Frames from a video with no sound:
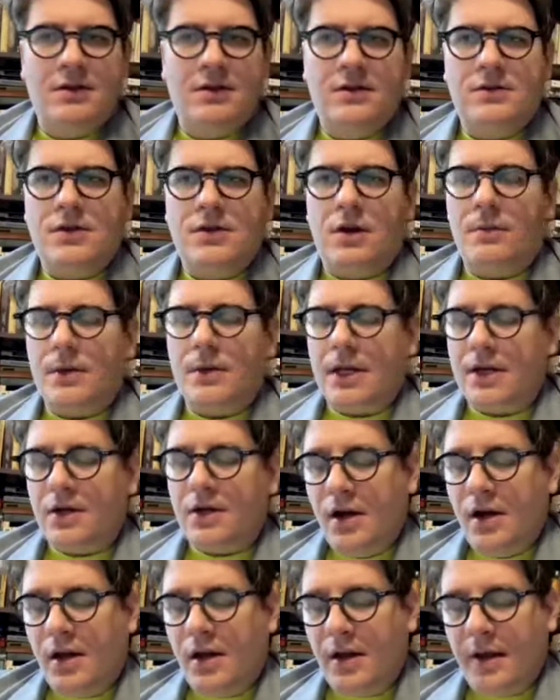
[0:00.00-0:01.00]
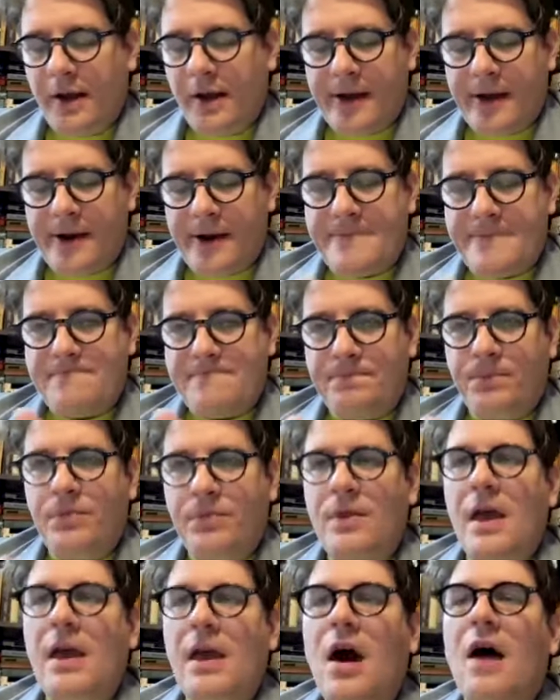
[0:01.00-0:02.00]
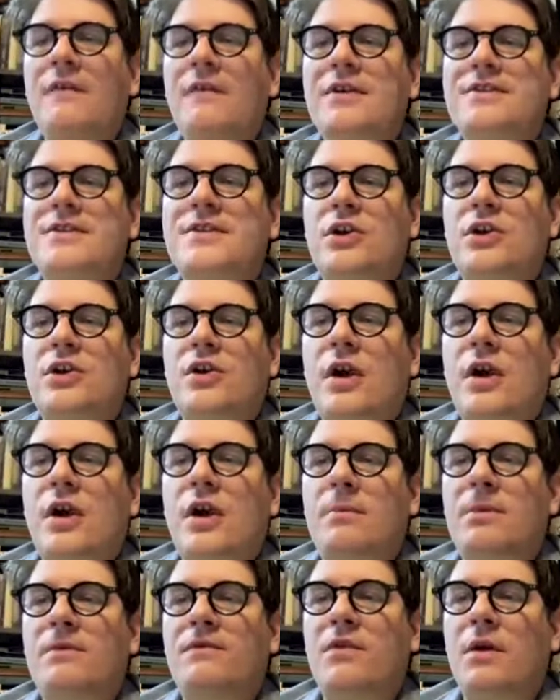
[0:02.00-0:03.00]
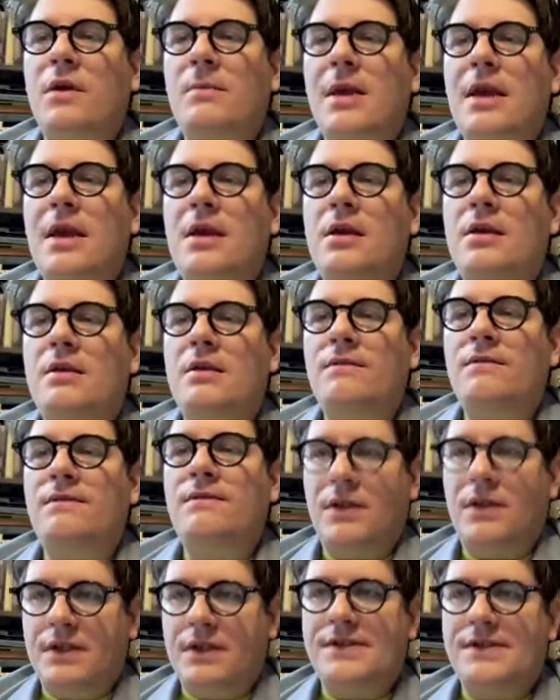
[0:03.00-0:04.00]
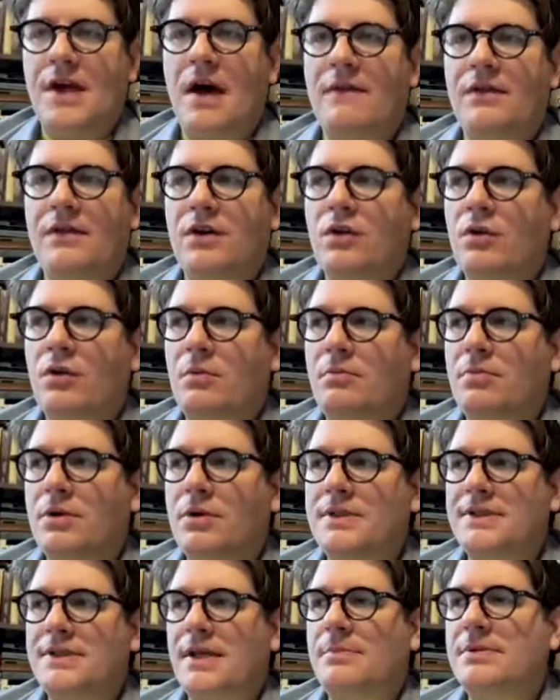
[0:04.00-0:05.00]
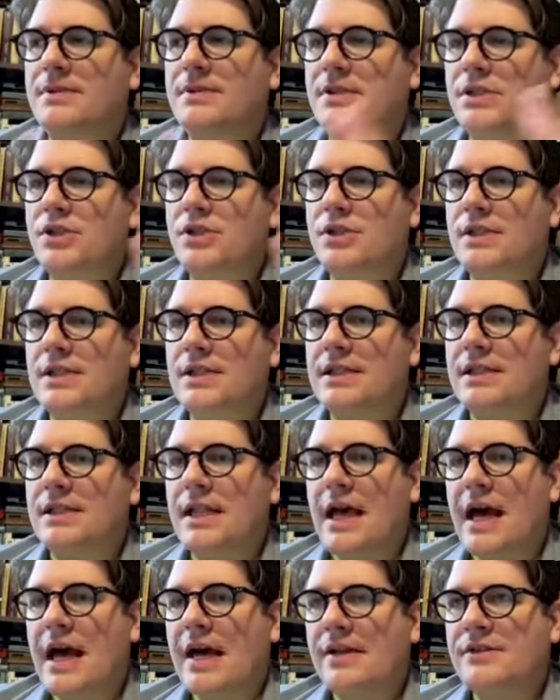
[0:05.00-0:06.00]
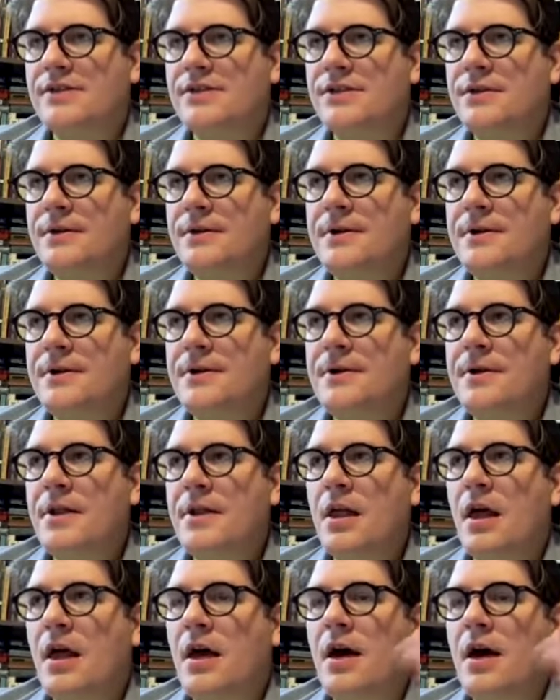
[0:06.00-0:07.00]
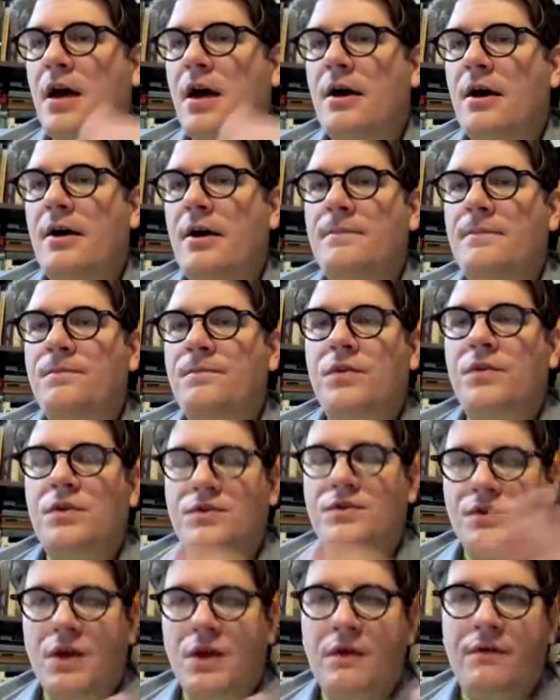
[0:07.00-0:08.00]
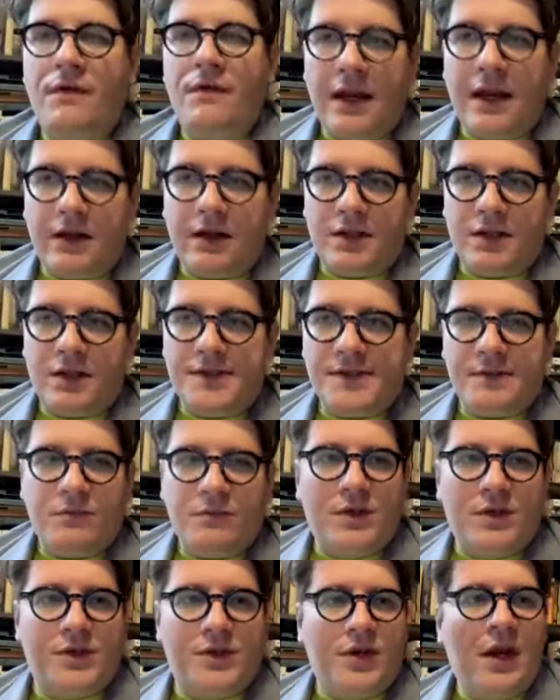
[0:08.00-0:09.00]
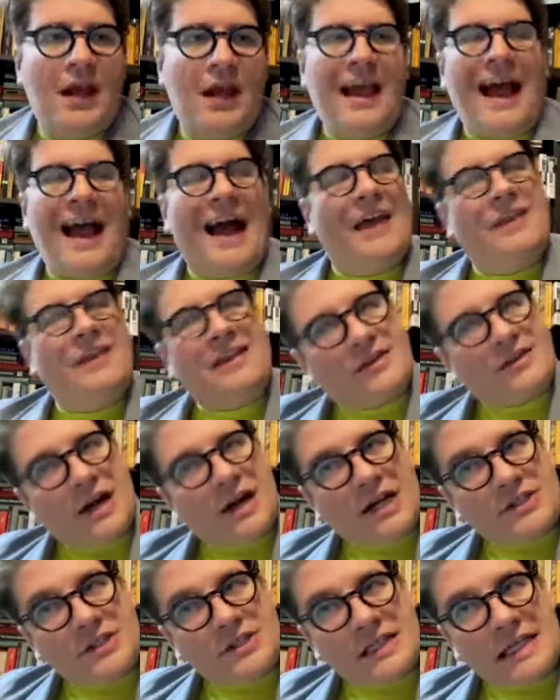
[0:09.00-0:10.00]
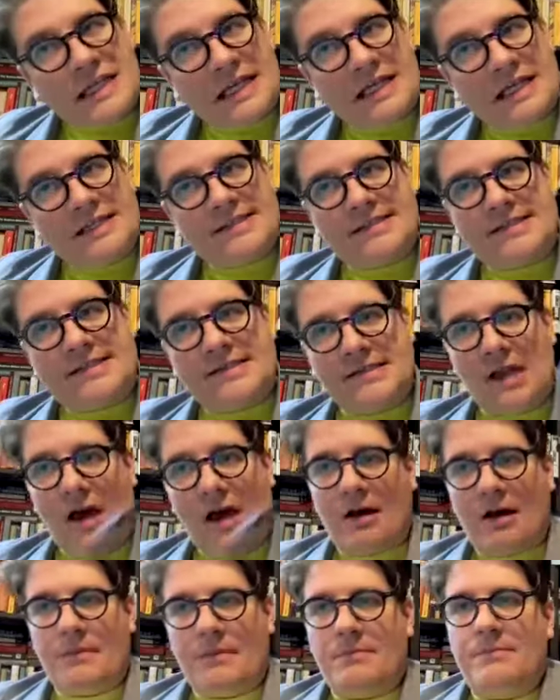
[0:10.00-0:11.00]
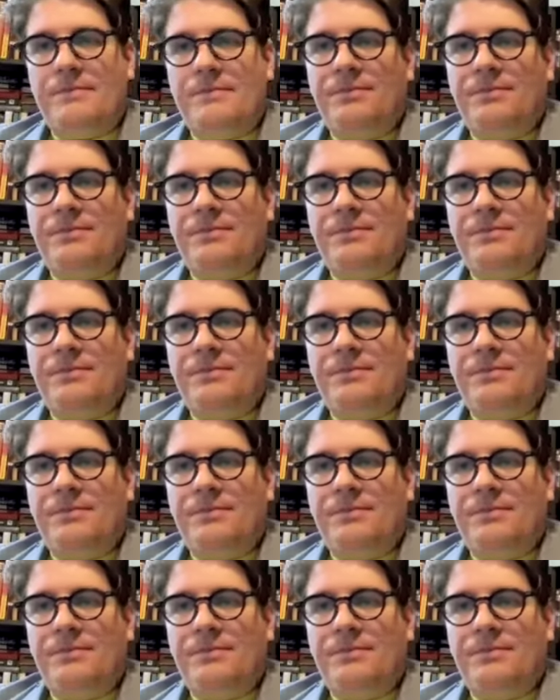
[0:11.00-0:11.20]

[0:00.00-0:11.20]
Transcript: Terminator. Um, they obviously are coming from a philosophical presupposition that uh, there's no fatalism, which I think there actually is some.